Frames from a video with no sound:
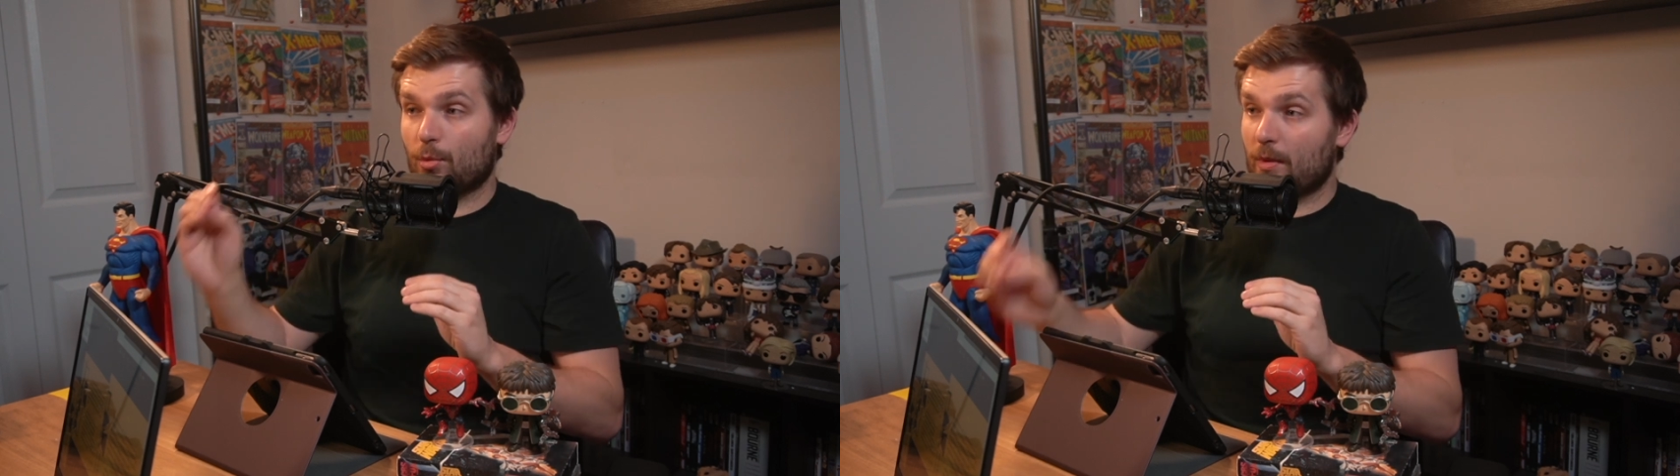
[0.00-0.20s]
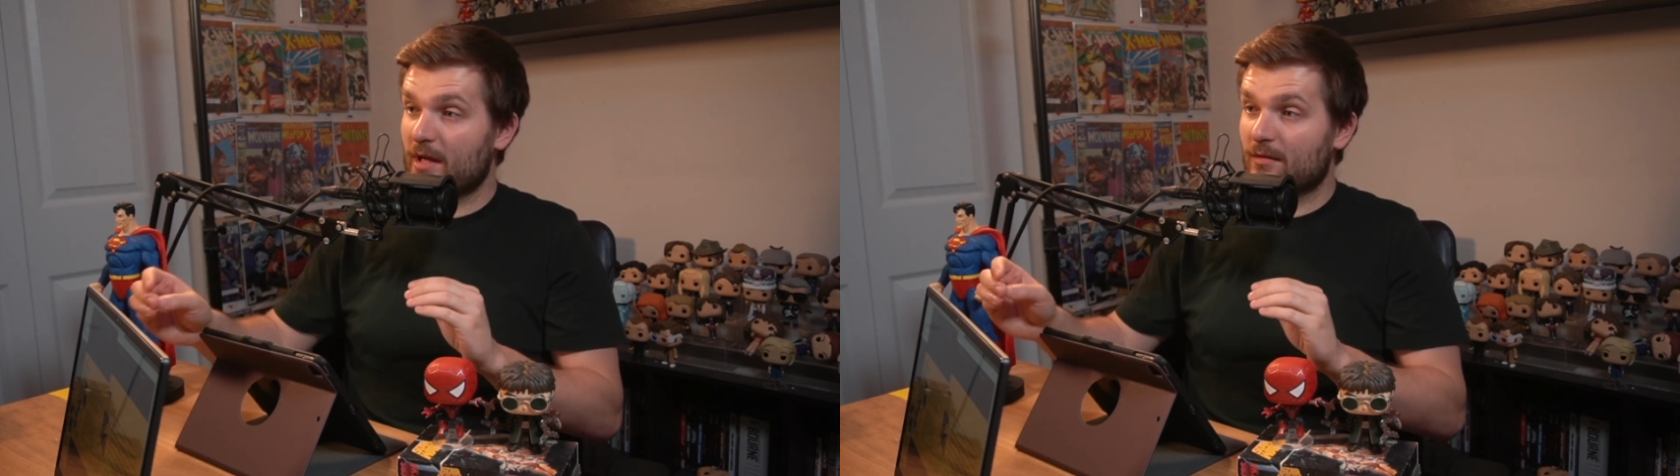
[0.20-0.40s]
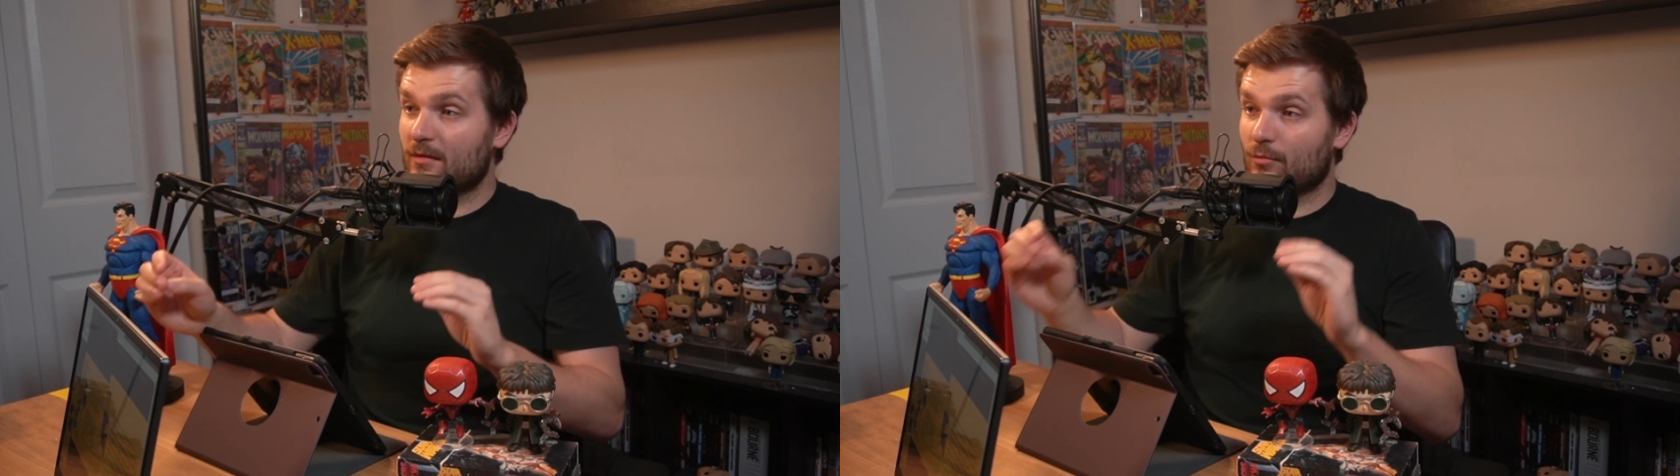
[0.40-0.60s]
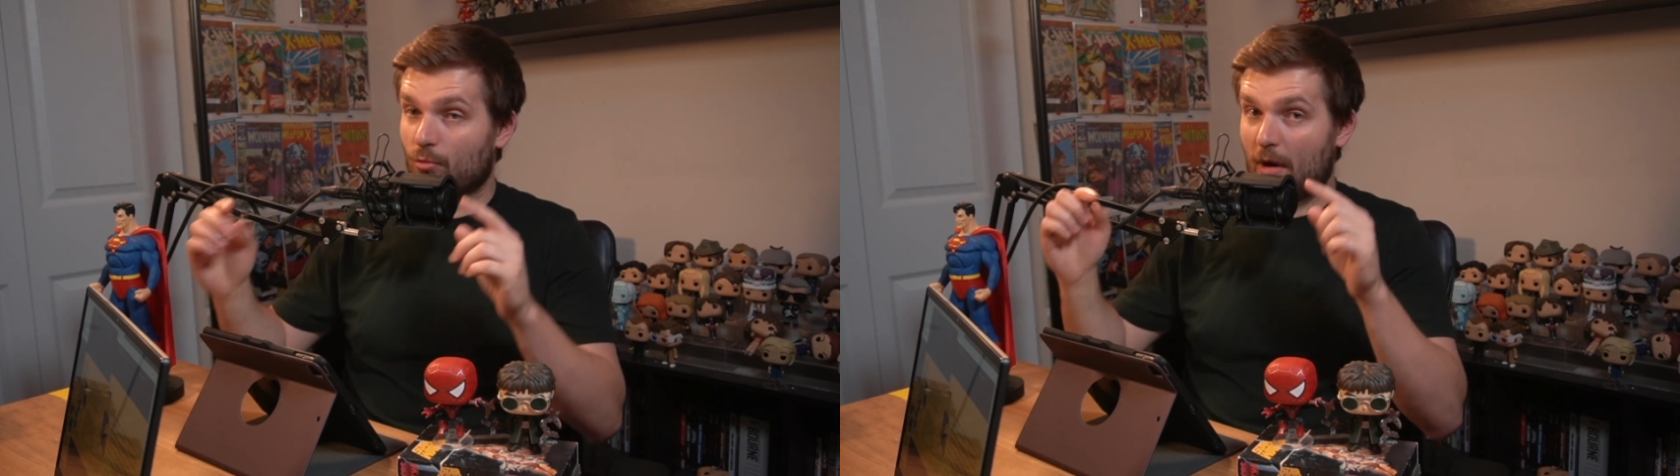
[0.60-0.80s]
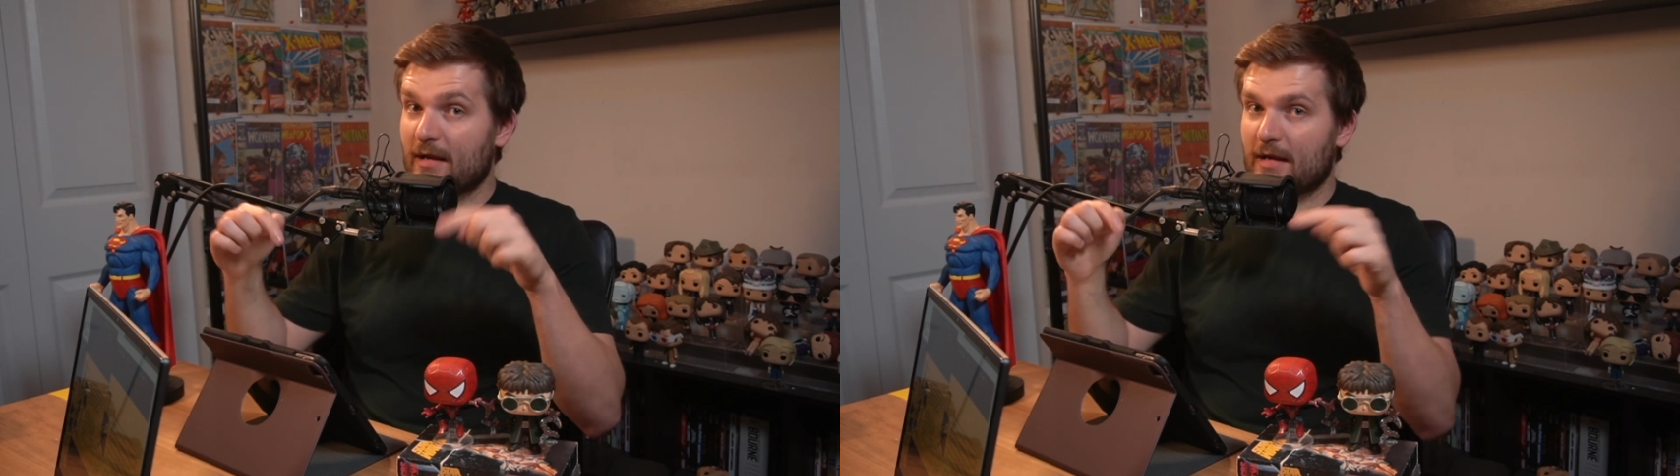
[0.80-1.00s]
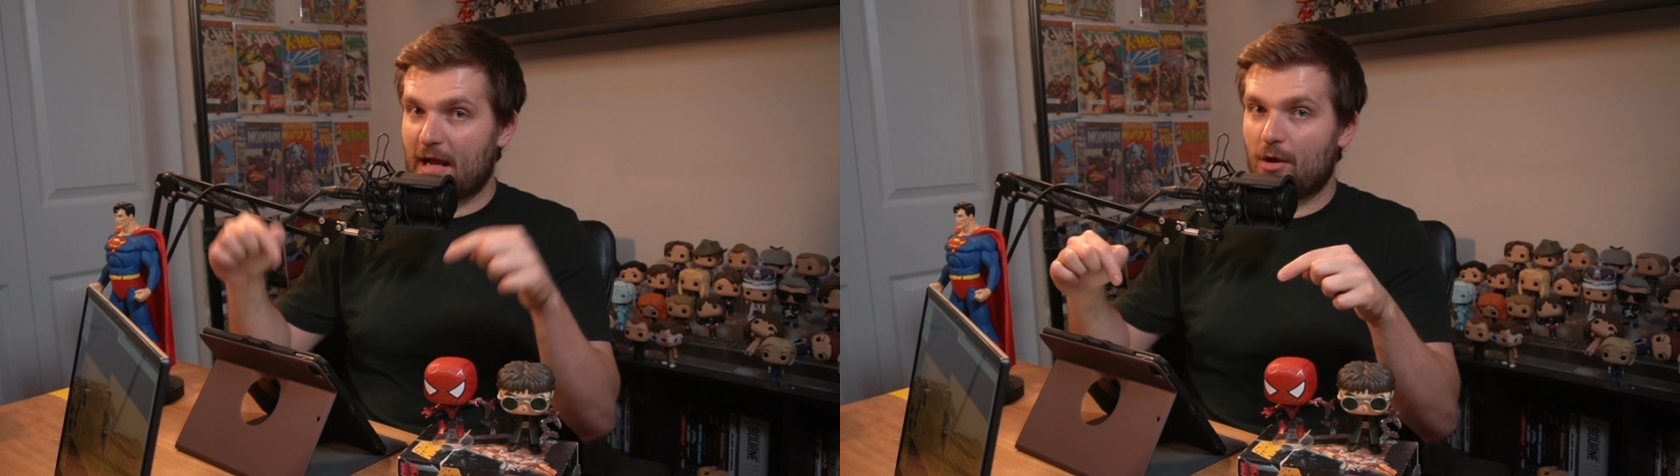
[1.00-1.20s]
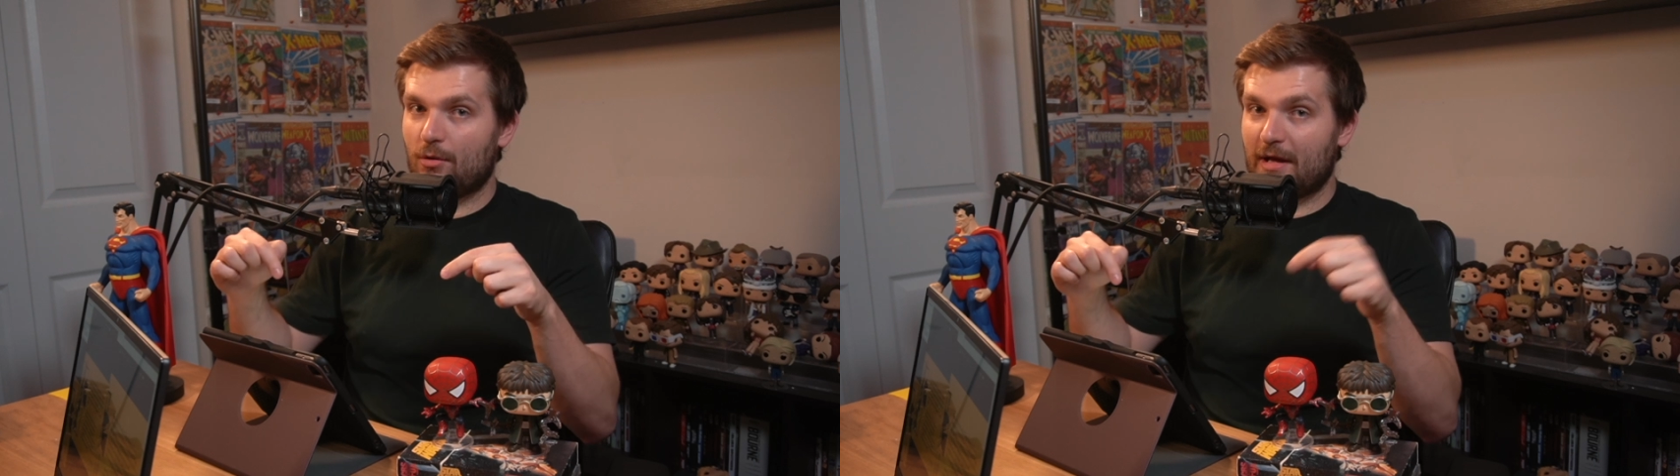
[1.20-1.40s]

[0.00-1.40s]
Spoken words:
win right now,